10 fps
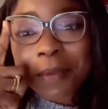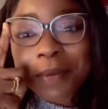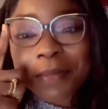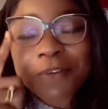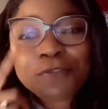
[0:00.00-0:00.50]

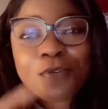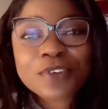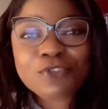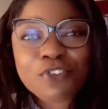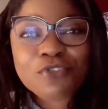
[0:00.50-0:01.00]
before
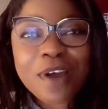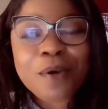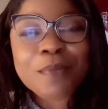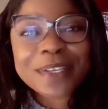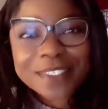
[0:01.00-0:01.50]
Trotro,
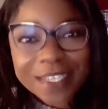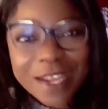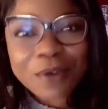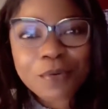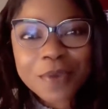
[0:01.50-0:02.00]
almost shut
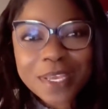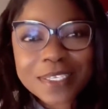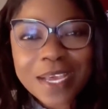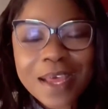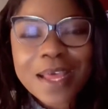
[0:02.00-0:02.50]
down on my yes, sir.